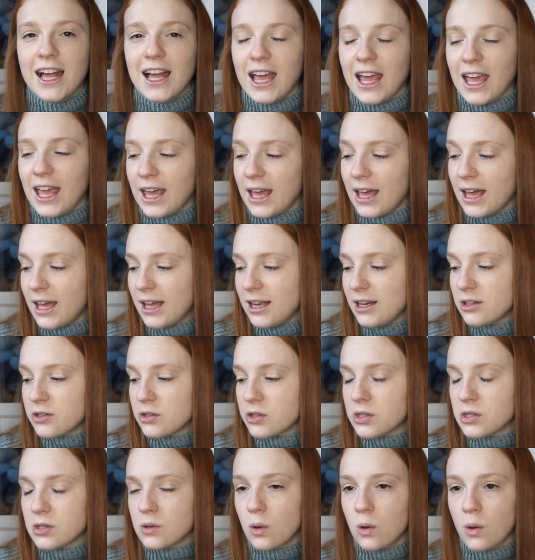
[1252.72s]
and
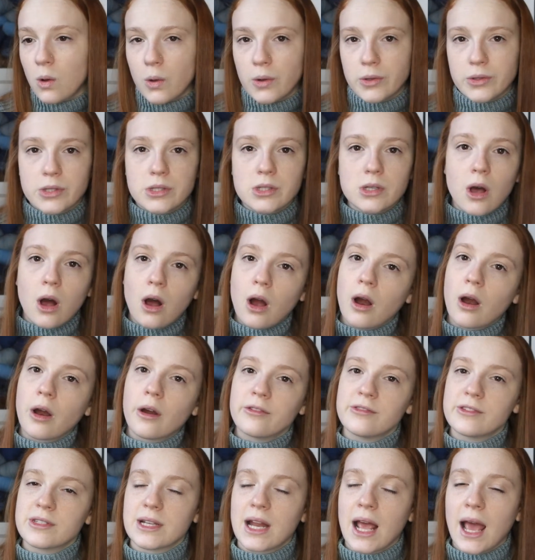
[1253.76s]
sold
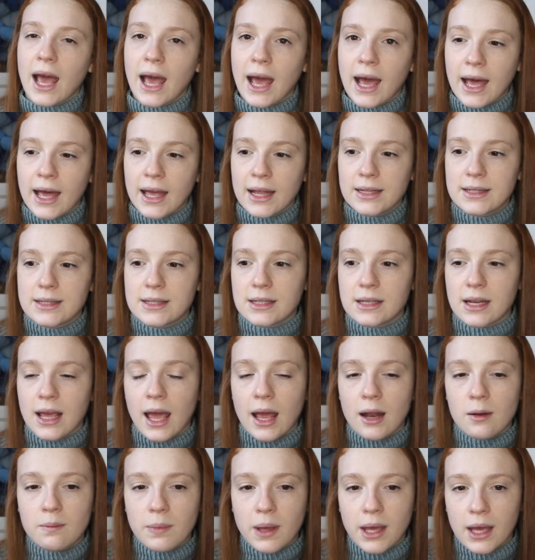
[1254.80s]
scarves and hats and
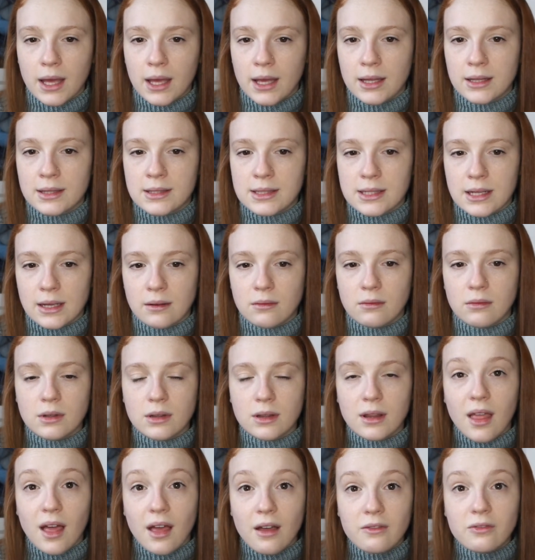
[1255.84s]
headbands, and
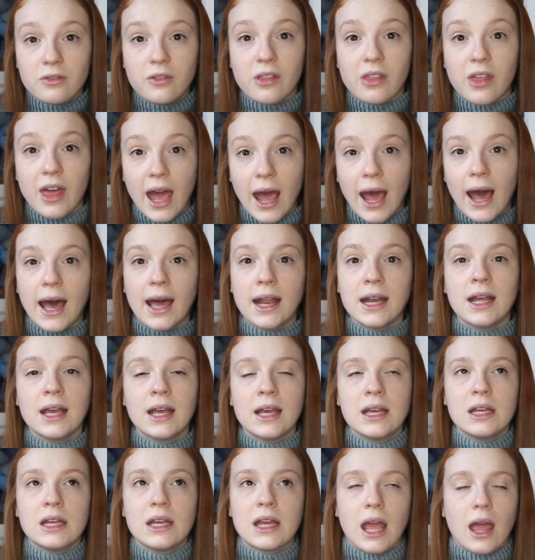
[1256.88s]
loved that.
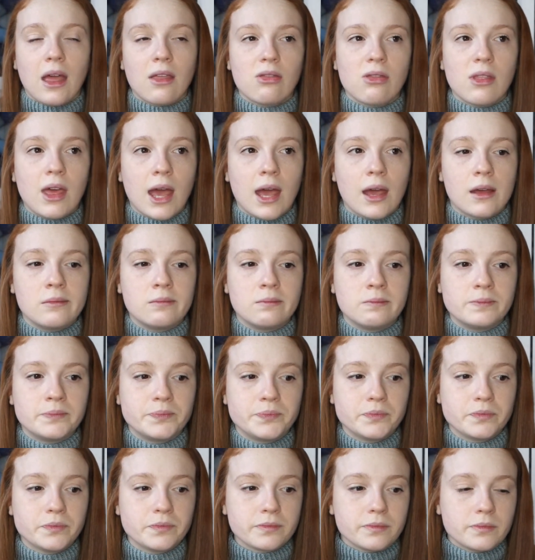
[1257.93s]
And then
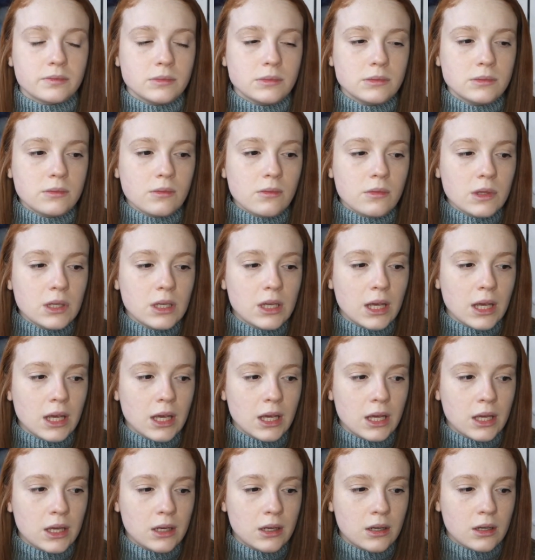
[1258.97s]

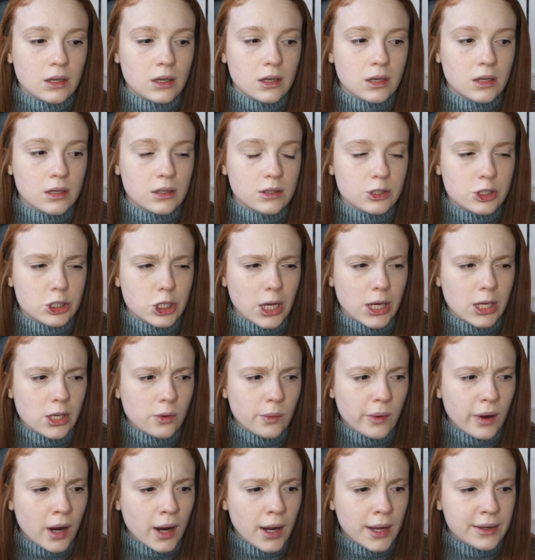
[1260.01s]
in
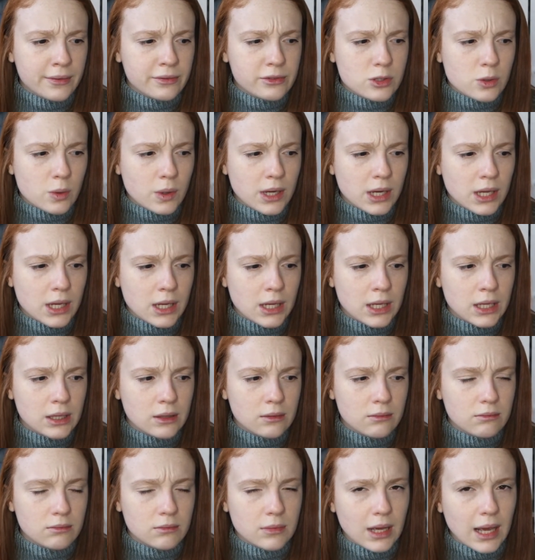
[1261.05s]
January of
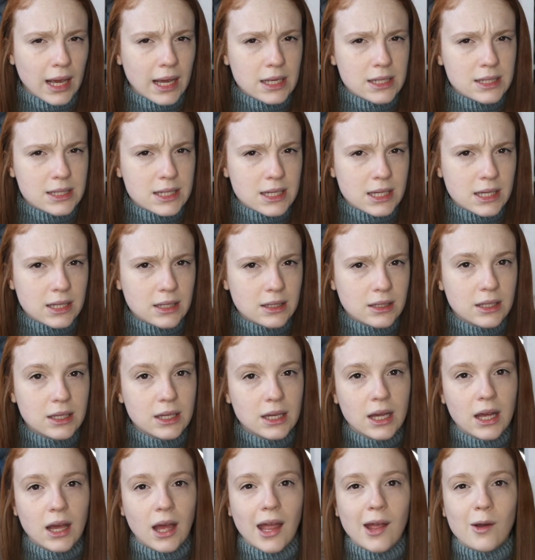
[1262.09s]
2018,
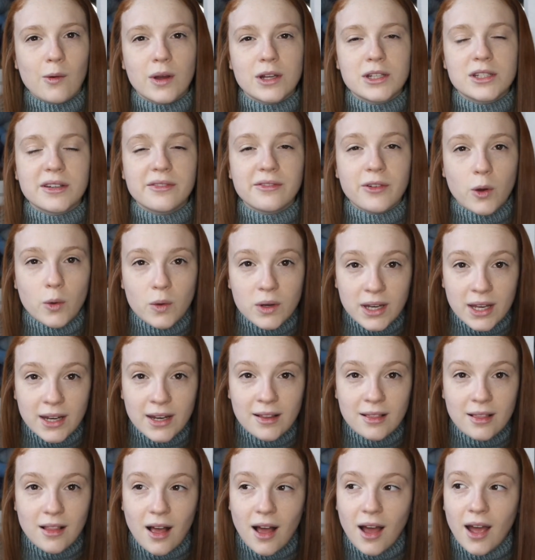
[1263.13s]
I went to Vogue
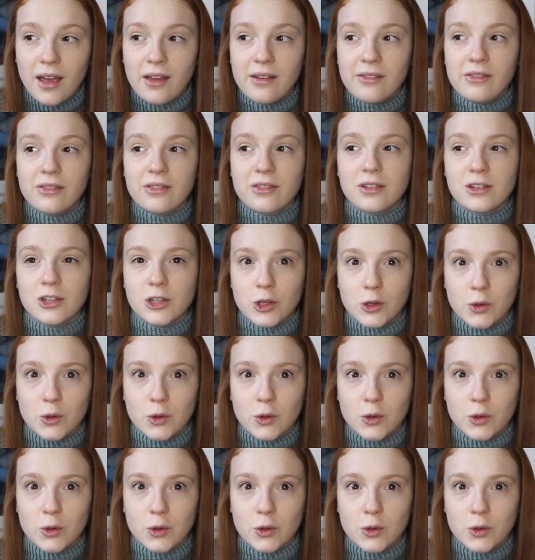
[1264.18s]
Knitting Live, New